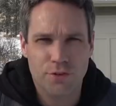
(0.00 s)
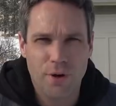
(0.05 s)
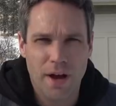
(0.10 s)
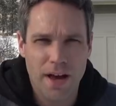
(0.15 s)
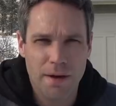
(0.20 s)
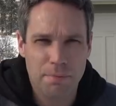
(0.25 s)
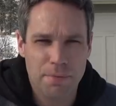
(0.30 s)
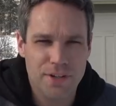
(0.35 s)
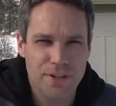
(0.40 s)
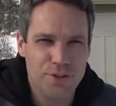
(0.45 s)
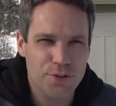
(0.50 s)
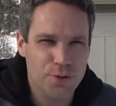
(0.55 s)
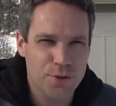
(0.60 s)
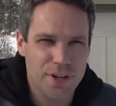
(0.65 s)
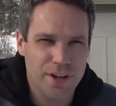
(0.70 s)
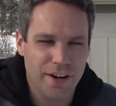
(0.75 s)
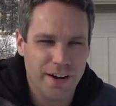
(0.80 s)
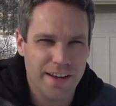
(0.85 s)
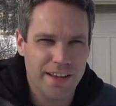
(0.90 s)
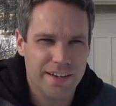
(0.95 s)
So happy new
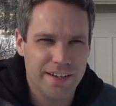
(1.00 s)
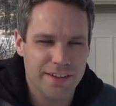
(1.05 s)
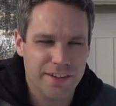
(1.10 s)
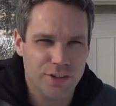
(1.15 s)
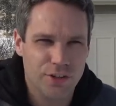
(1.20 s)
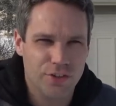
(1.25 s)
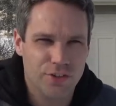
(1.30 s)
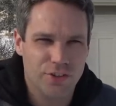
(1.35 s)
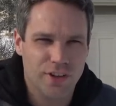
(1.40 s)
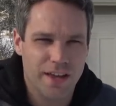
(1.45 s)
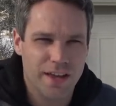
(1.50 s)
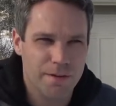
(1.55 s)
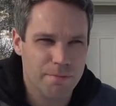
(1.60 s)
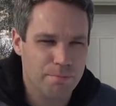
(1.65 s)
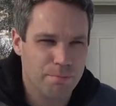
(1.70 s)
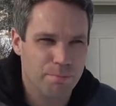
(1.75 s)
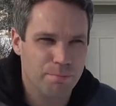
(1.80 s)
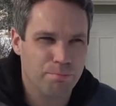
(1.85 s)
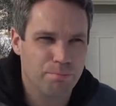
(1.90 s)
year. It is a